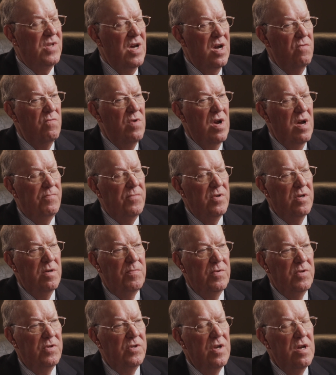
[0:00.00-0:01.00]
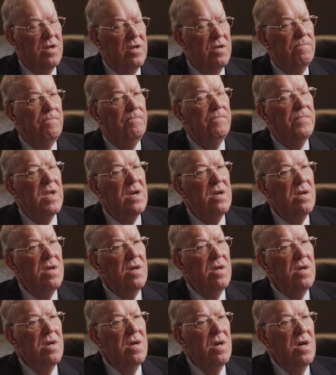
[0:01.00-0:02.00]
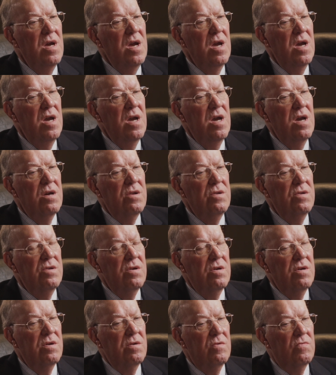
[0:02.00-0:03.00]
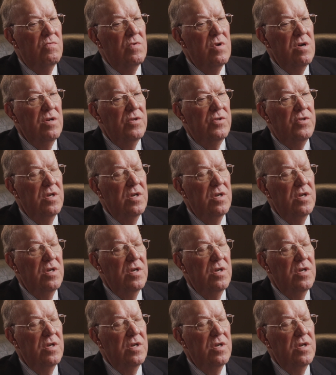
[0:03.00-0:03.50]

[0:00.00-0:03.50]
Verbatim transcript: I wrapped it up and sent it. And uh, Ron